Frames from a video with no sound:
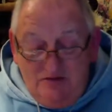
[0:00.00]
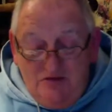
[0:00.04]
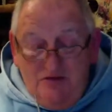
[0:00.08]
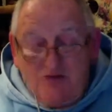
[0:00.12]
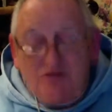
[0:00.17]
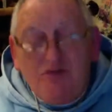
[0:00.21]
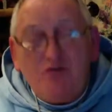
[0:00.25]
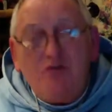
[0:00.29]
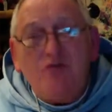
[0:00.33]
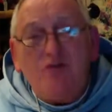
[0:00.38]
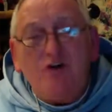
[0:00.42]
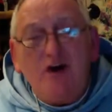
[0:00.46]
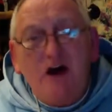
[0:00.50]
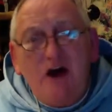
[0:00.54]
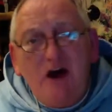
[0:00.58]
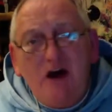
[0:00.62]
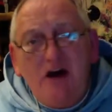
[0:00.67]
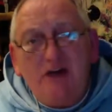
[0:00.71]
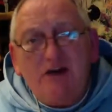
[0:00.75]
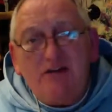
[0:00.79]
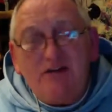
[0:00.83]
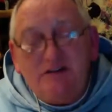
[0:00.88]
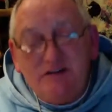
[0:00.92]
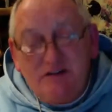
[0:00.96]
Through
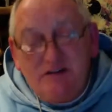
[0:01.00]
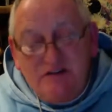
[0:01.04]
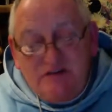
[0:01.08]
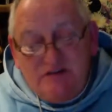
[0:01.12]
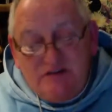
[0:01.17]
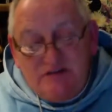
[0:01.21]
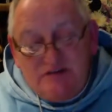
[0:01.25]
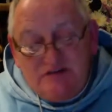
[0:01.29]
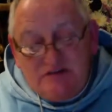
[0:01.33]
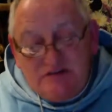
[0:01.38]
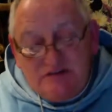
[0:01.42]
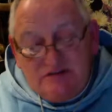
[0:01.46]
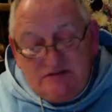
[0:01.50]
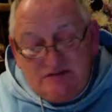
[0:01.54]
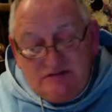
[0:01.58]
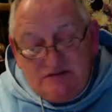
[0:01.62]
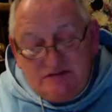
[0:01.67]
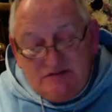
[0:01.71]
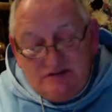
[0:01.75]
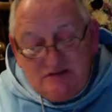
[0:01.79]
kindness,